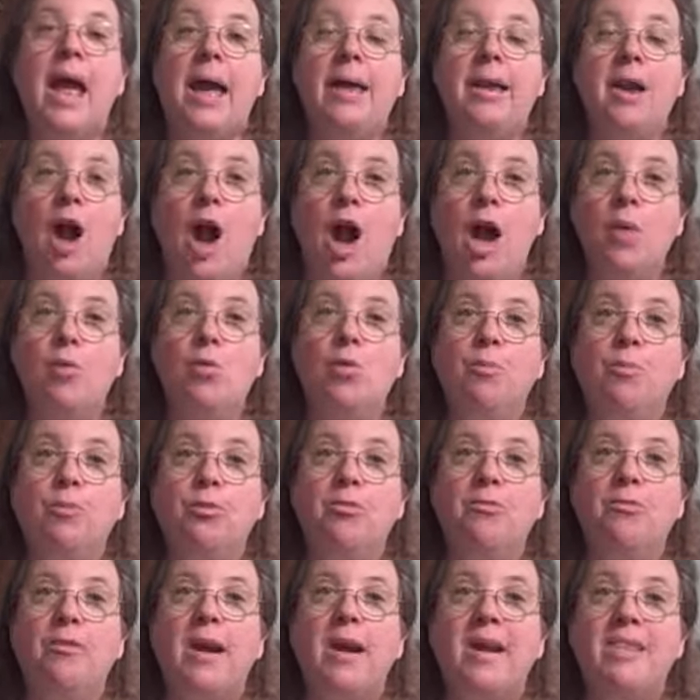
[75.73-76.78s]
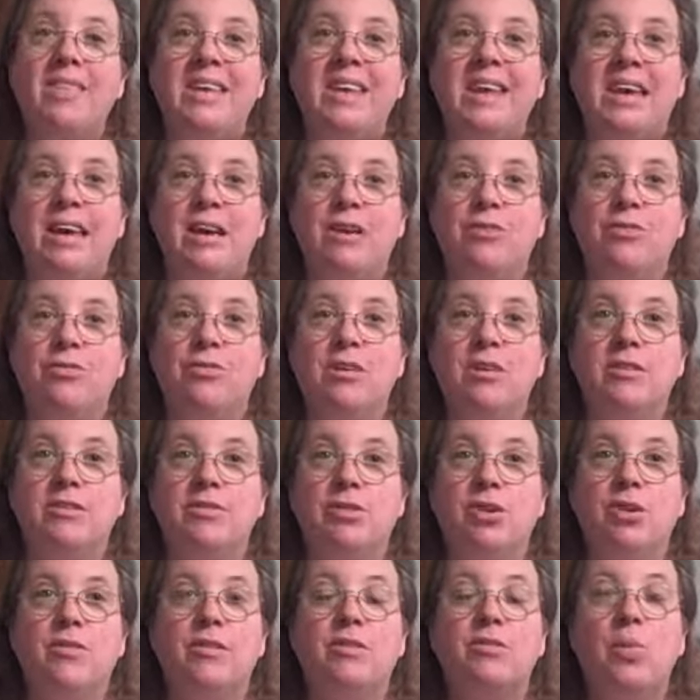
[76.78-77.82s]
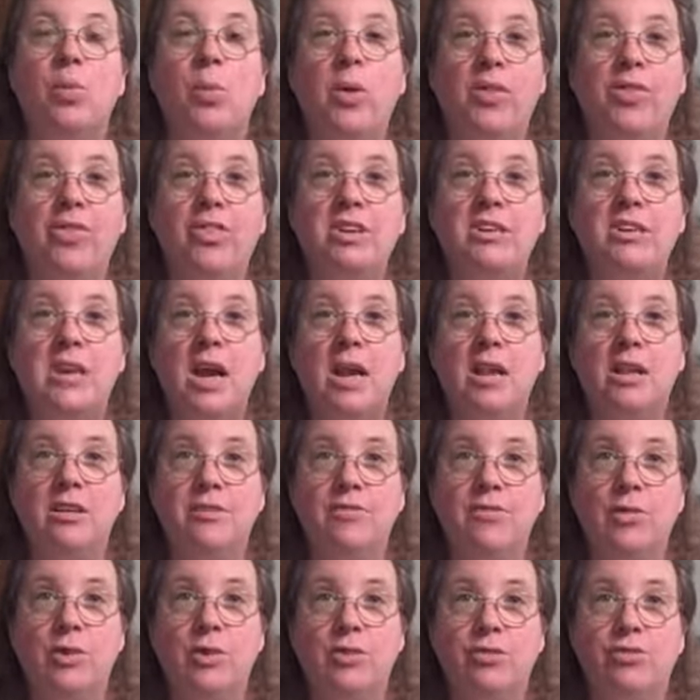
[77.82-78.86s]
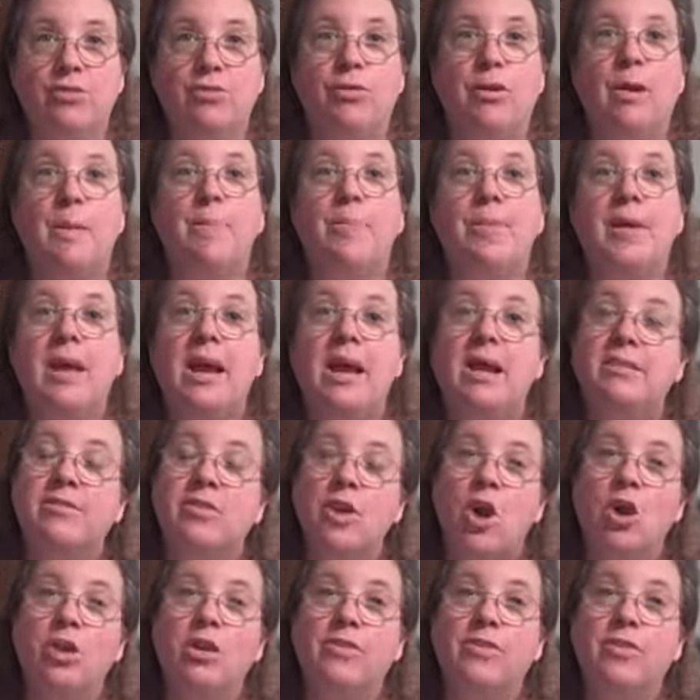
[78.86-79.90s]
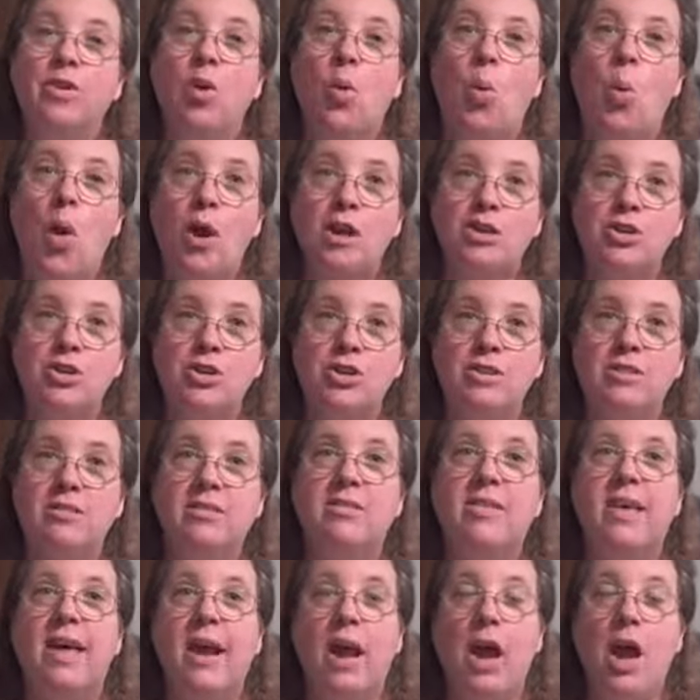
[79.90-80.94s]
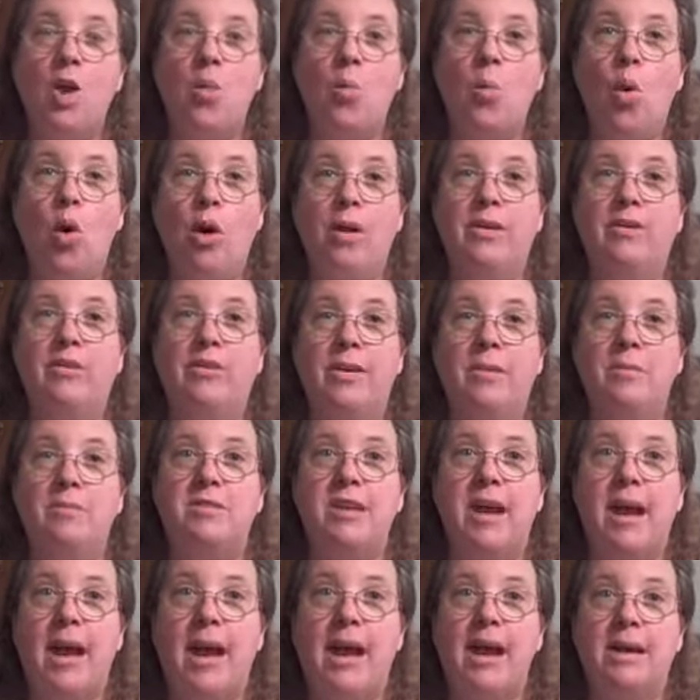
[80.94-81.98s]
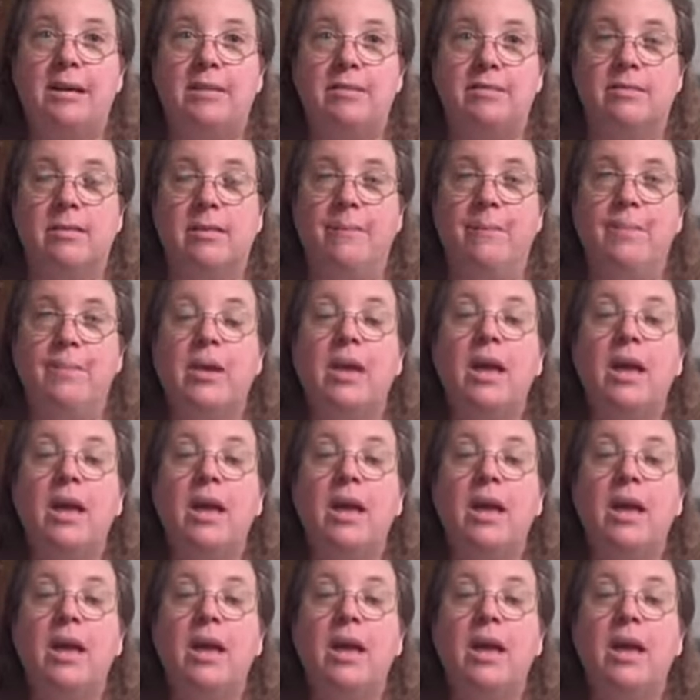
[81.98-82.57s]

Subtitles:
And I will provide the answering service with the telephone script that has all of the questions that I want them to ask.